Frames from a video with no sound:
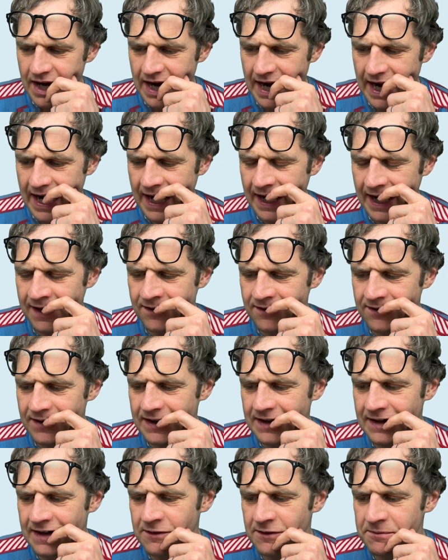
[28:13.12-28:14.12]
And
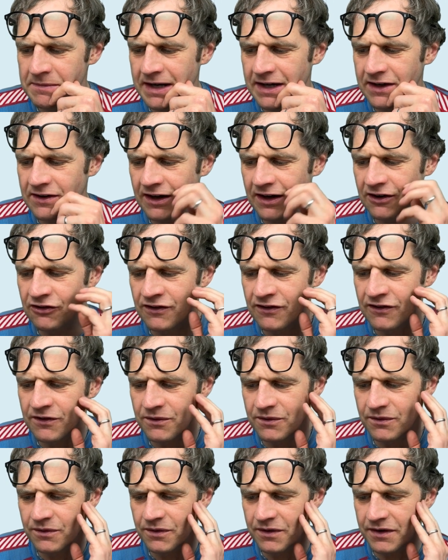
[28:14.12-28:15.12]
in his meditations,
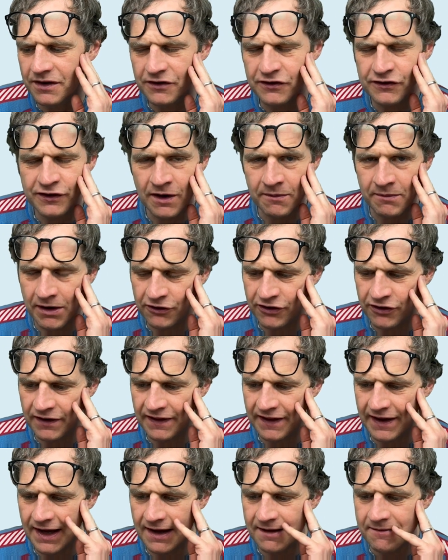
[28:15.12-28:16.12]
there's so much in
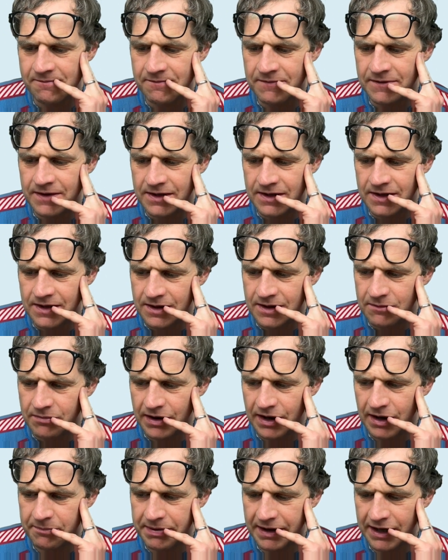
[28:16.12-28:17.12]
there.
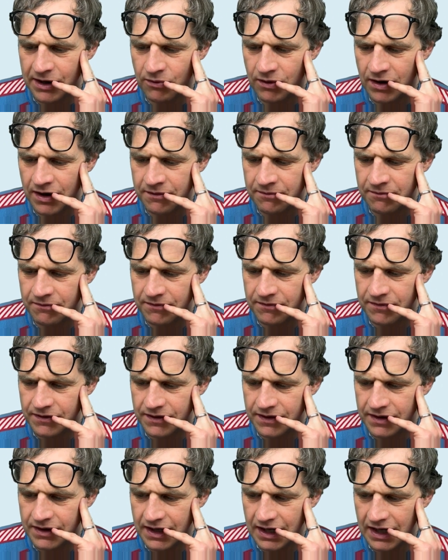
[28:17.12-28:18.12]
But a big one
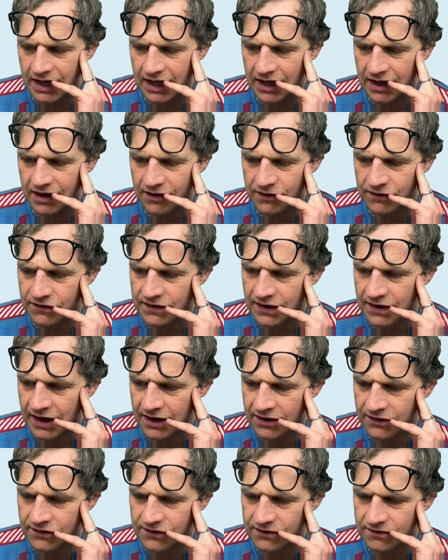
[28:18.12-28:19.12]
is
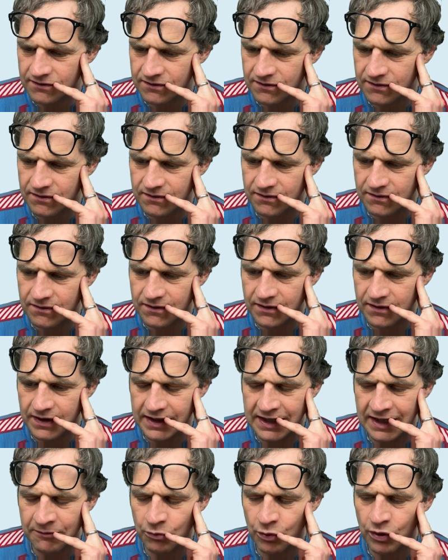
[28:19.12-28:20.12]
that the
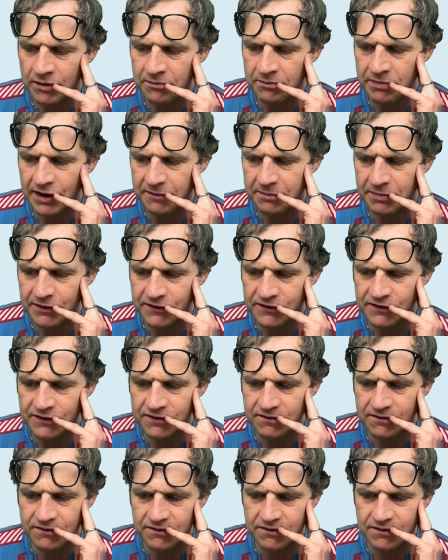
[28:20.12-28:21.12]
number one purpose
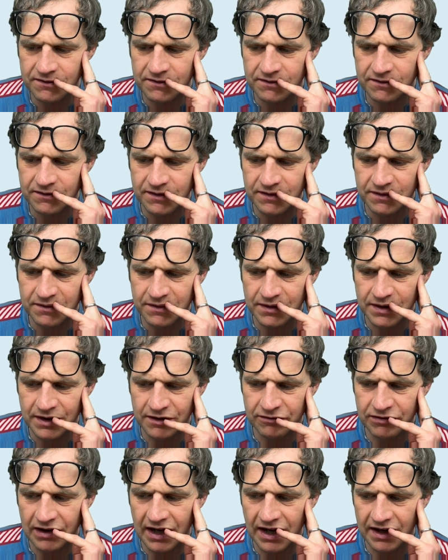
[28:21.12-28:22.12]

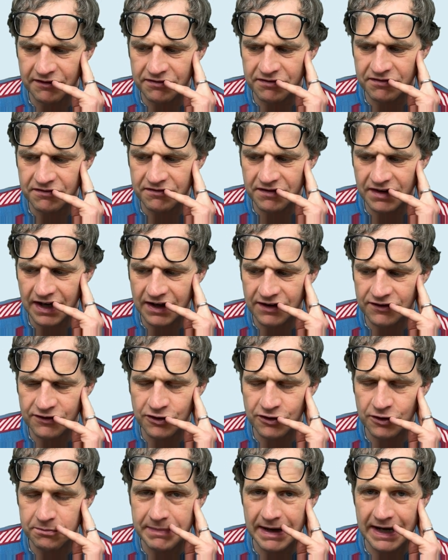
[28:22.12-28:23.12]
of life is
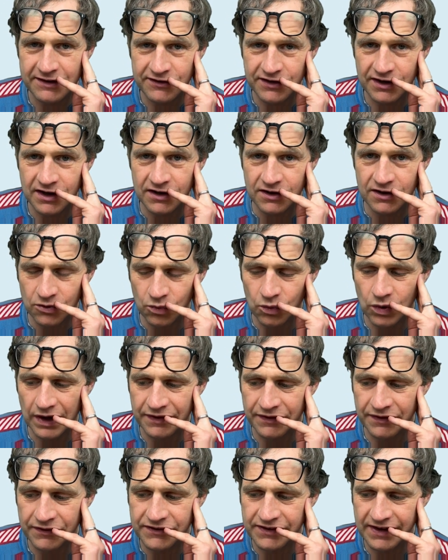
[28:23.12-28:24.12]
to better
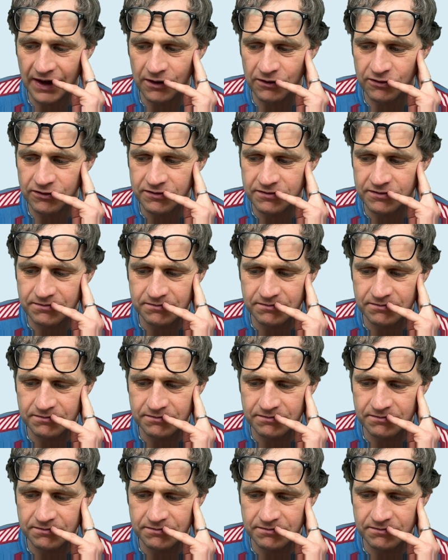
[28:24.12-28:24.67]
oneself.